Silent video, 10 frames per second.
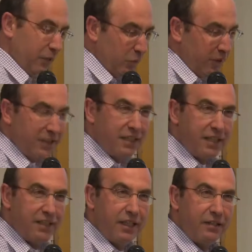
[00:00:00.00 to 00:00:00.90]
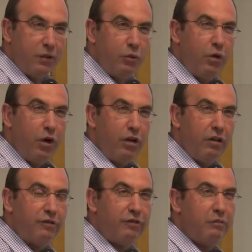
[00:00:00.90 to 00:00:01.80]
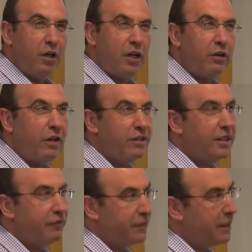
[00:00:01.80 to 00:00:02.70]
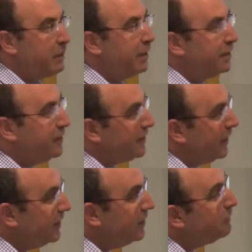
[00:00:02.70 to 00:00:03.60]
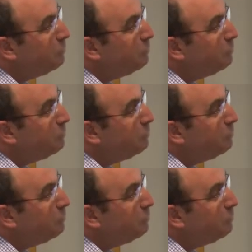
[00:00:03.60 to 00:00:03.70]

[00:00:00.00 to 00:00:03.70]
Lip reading: We'll discuss the role of molecular self-assembly in disease,